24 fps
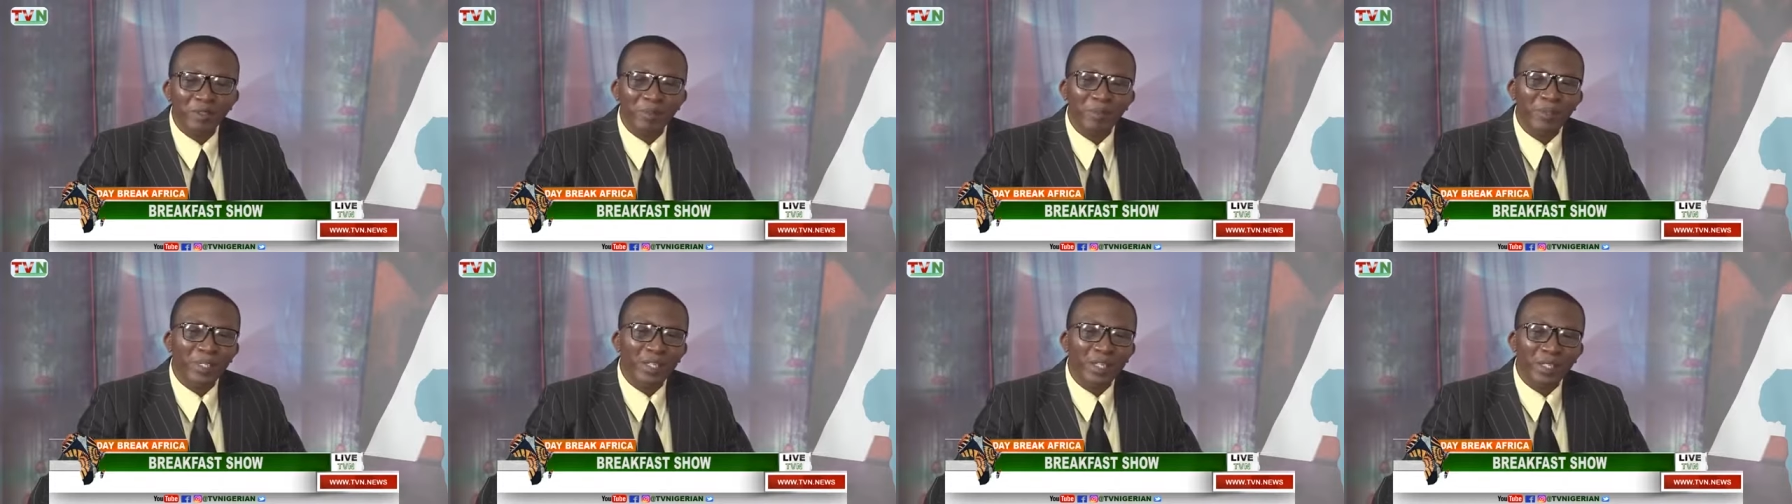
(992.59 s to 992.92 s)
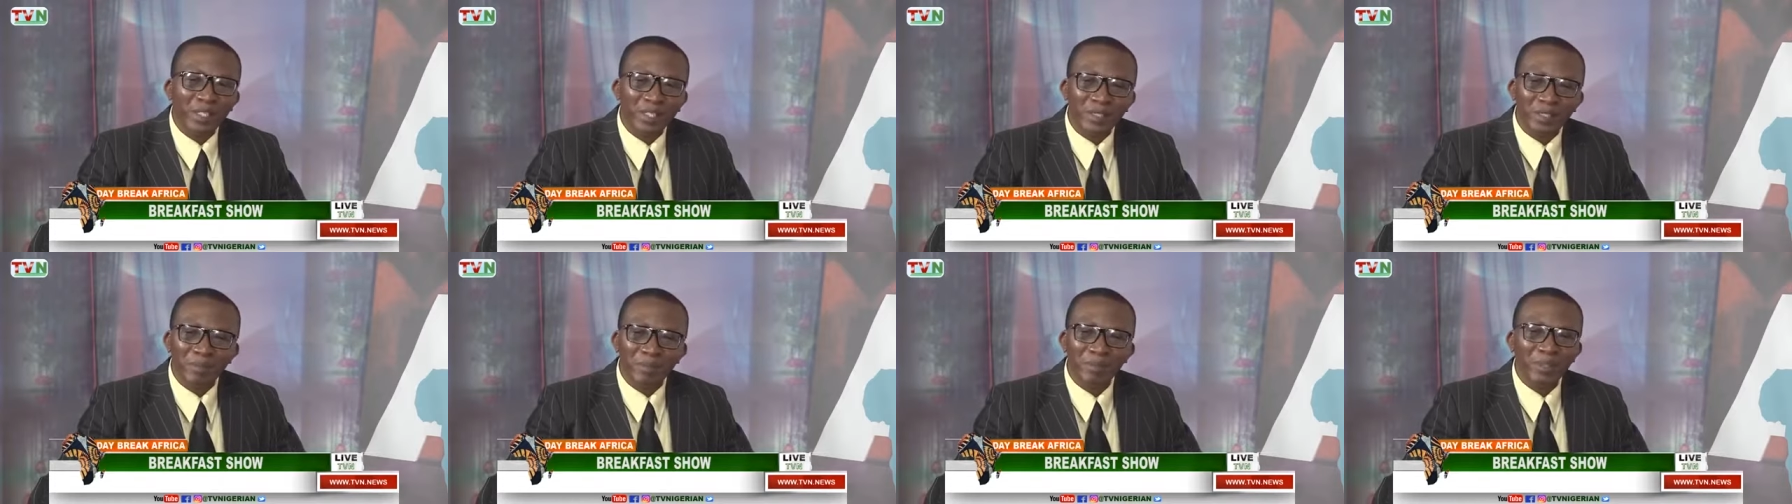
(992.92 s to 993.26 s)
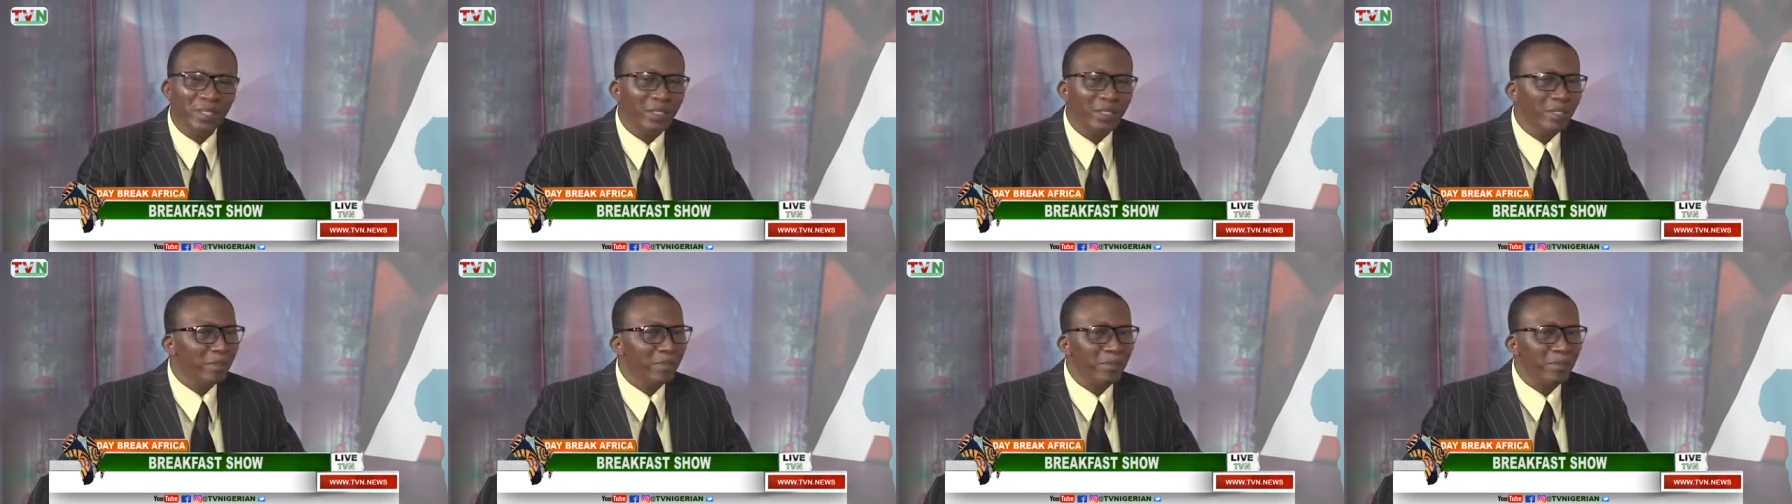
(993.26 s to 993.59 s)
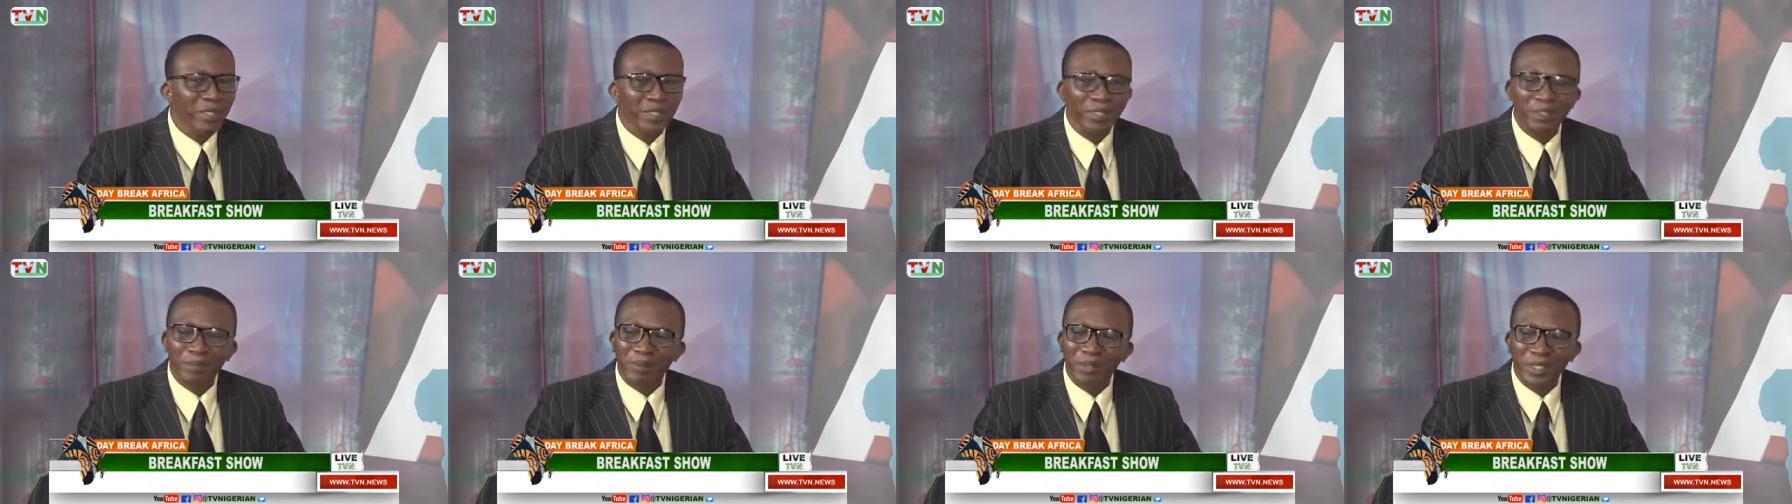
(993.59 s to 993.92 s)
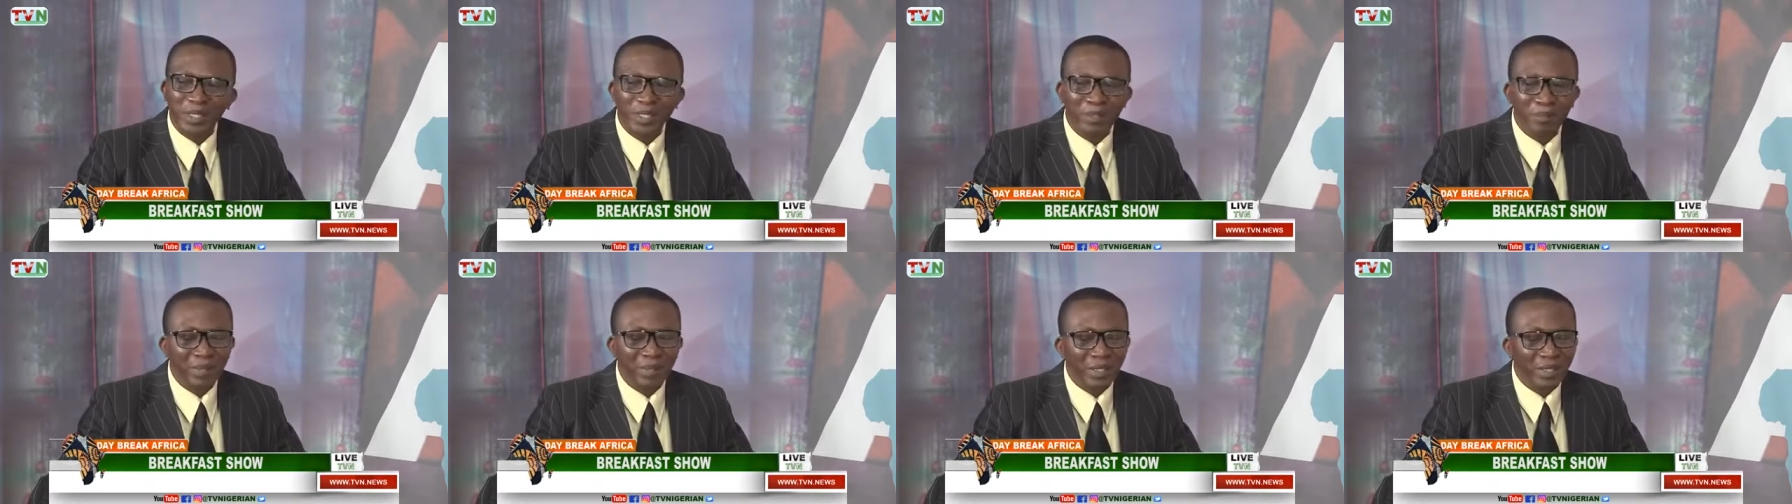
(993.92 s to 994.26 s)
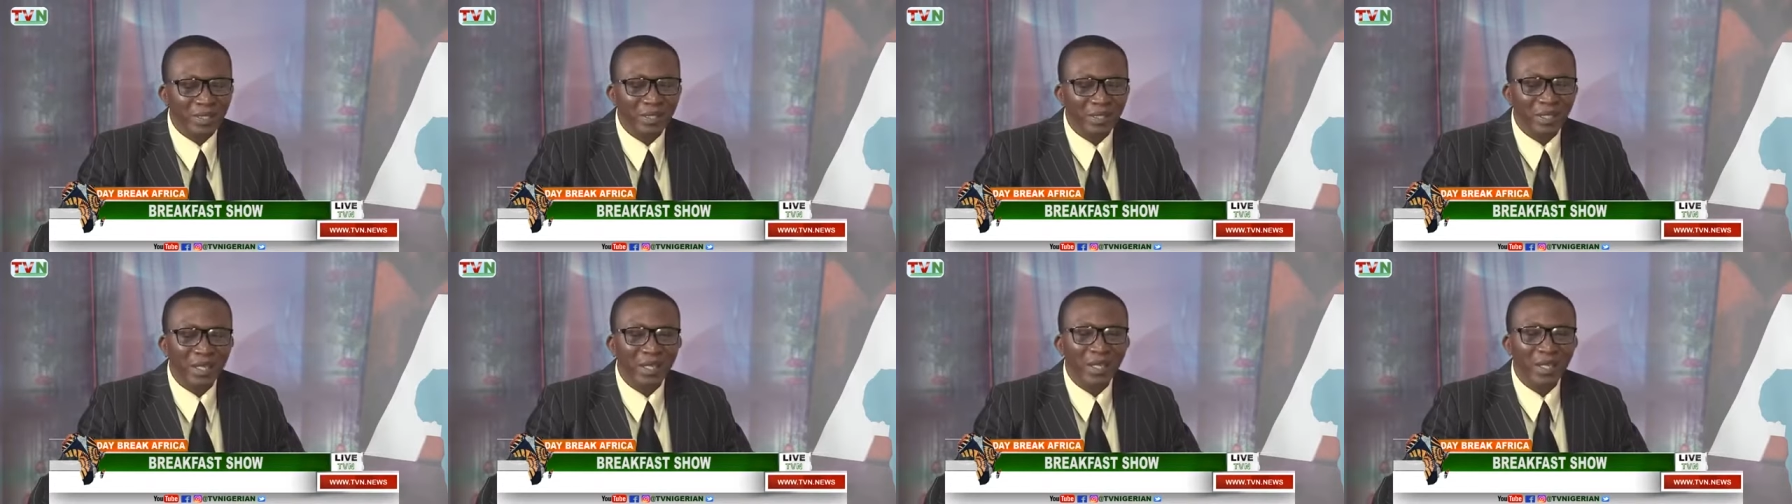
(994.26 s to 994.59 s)
Please, please, please, please,
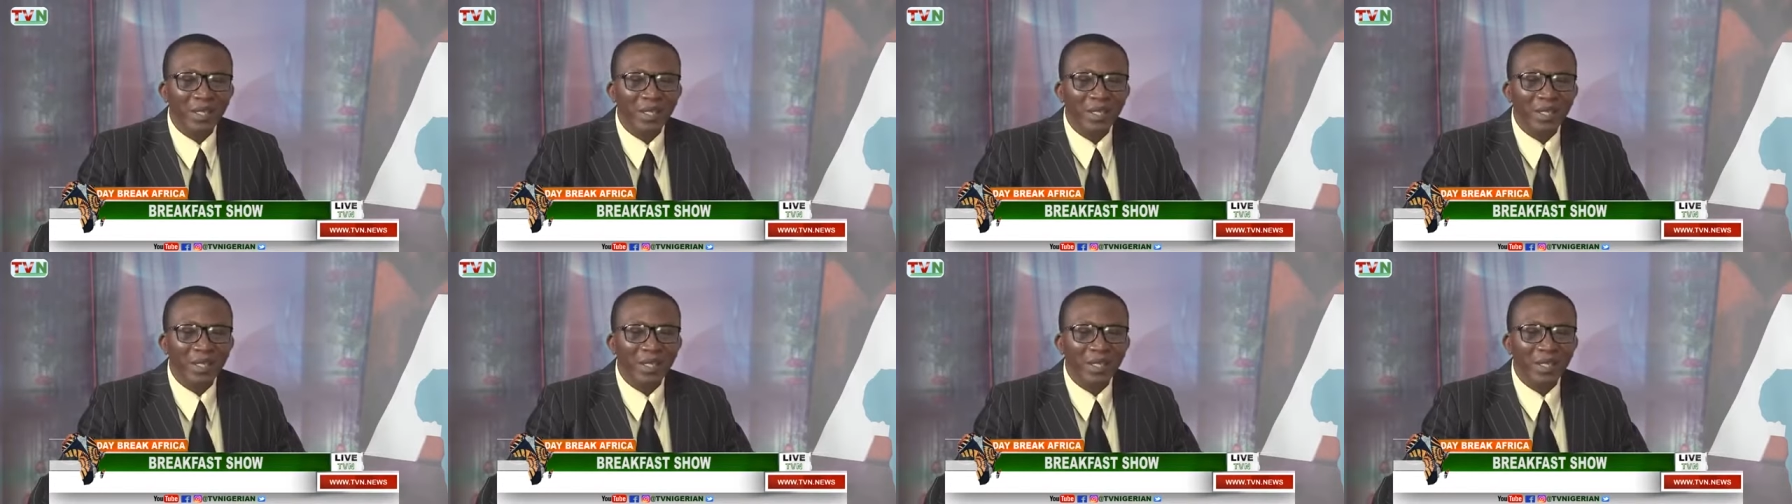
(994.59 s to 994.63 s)
please.